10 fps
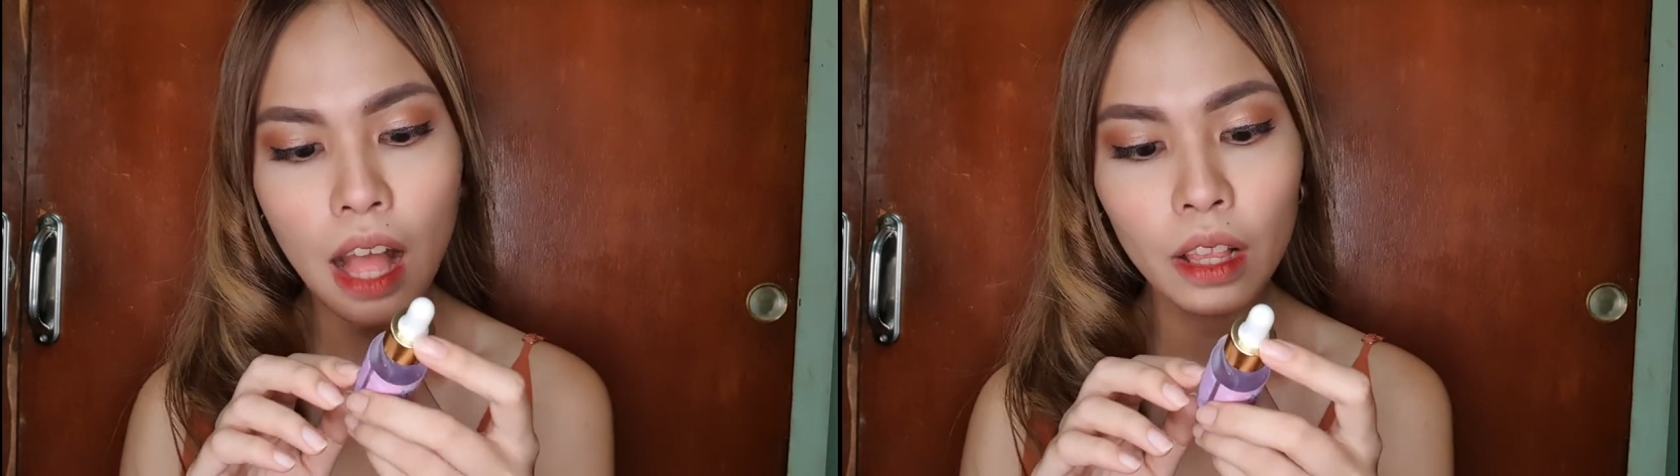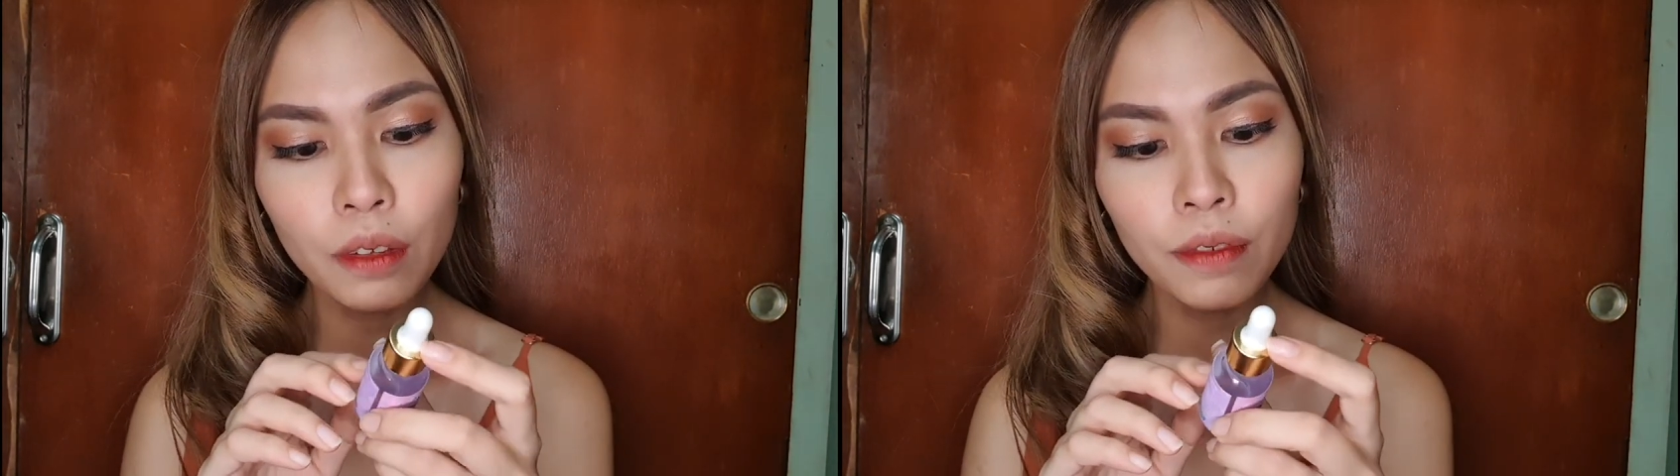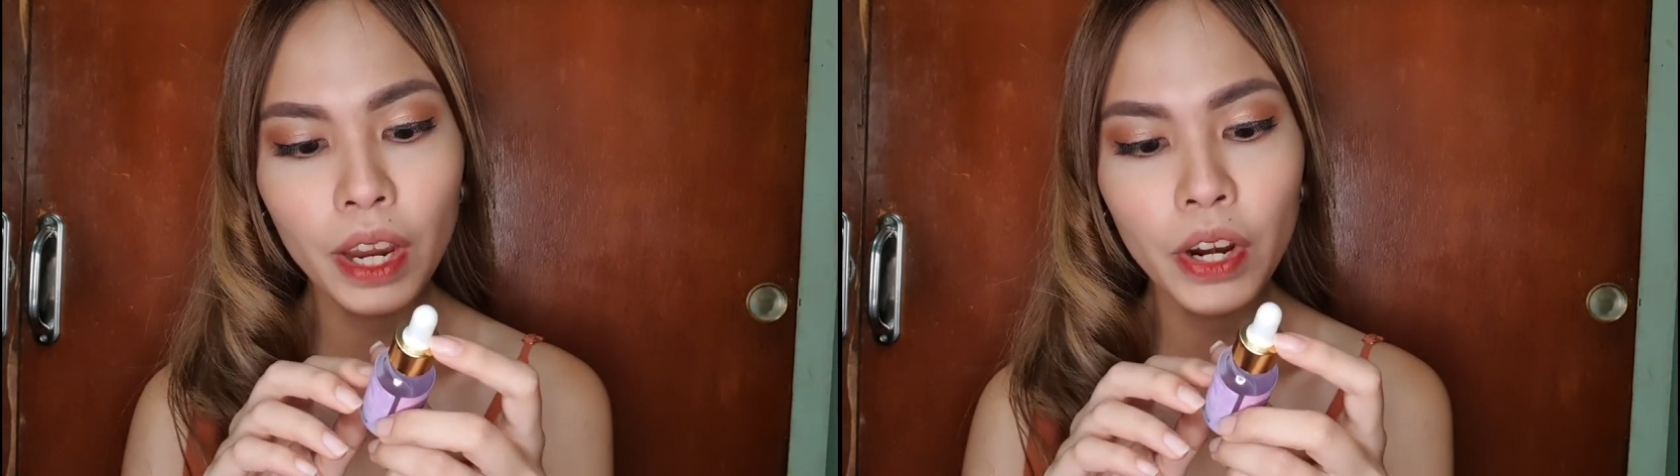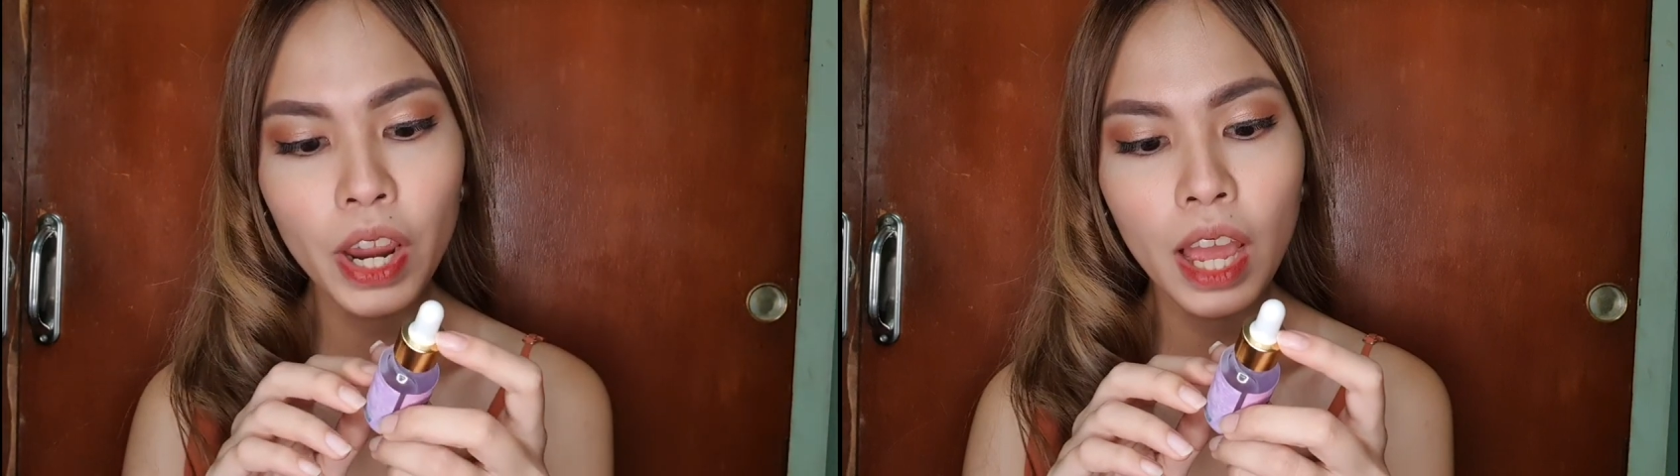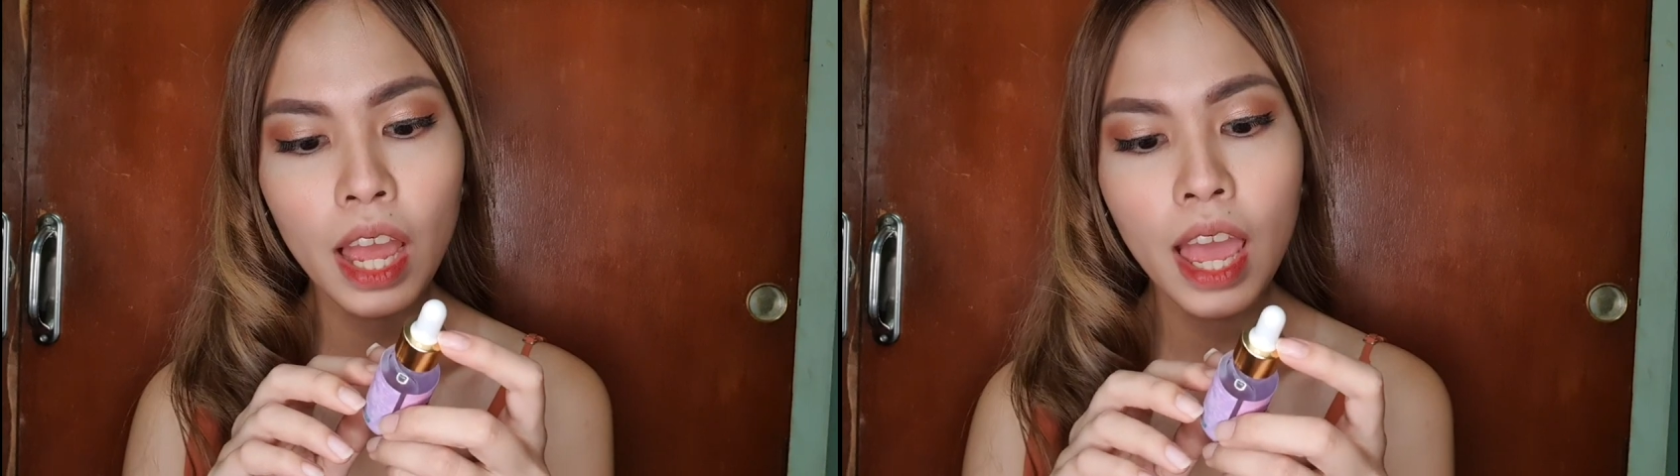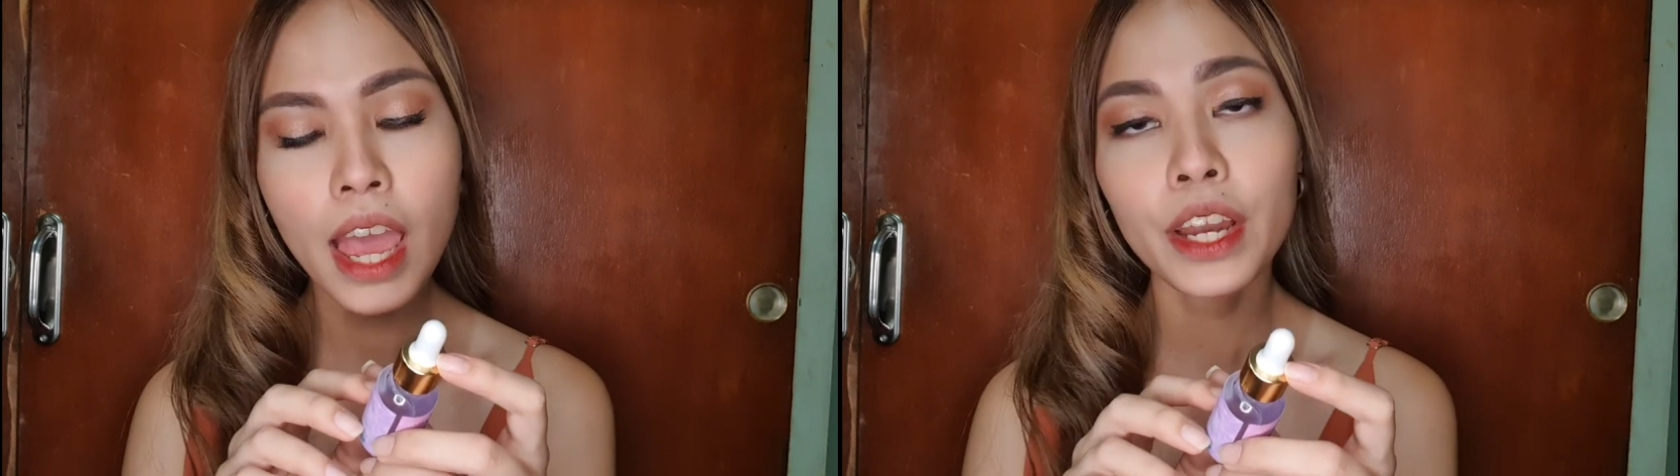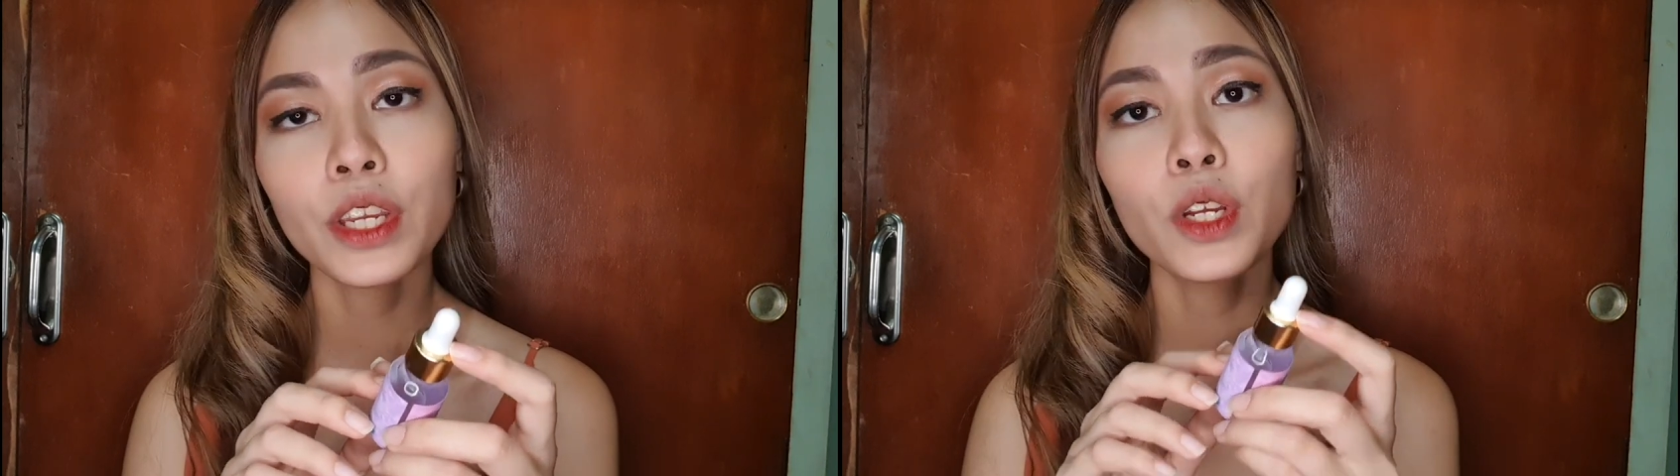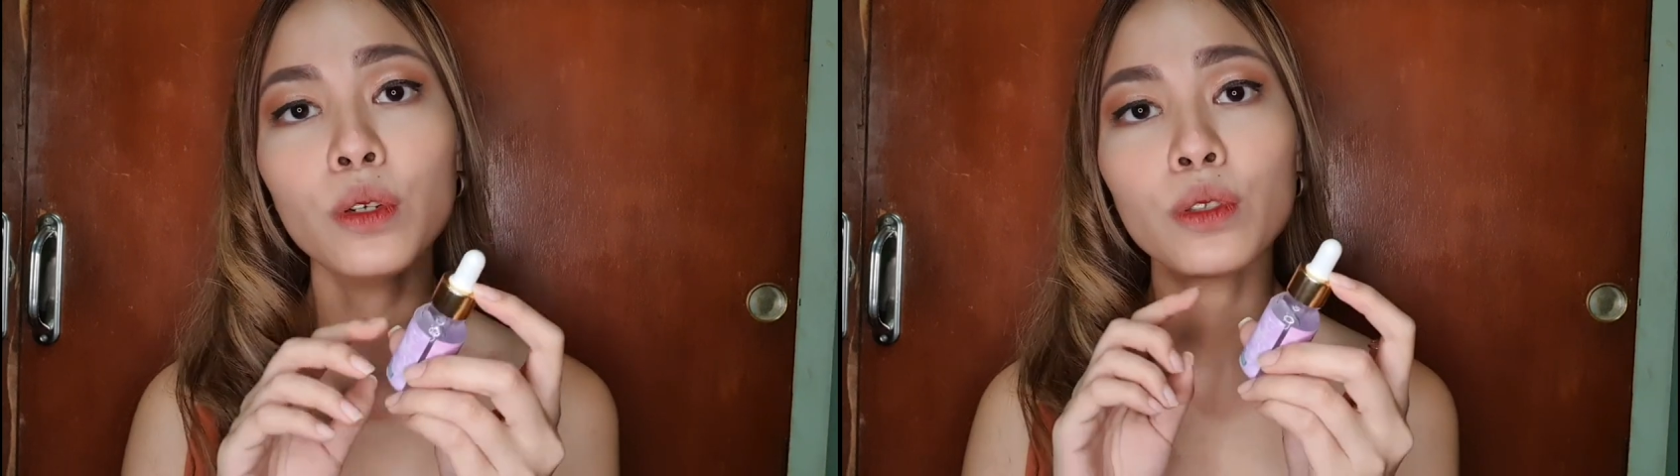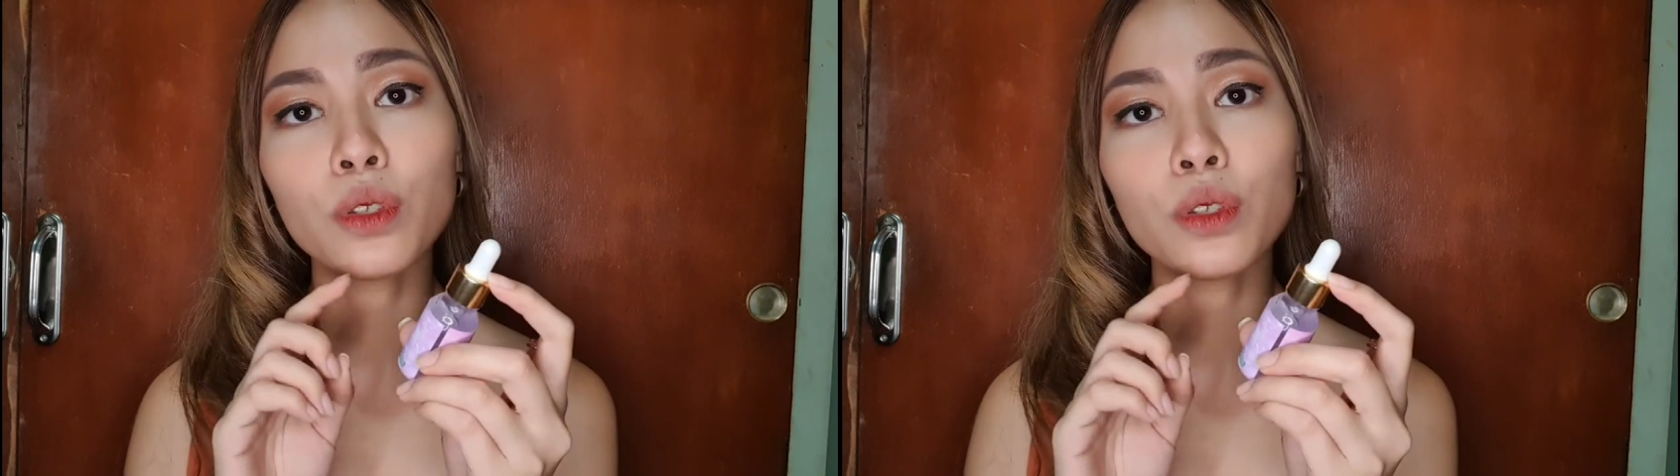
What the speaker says: aloe vera and yung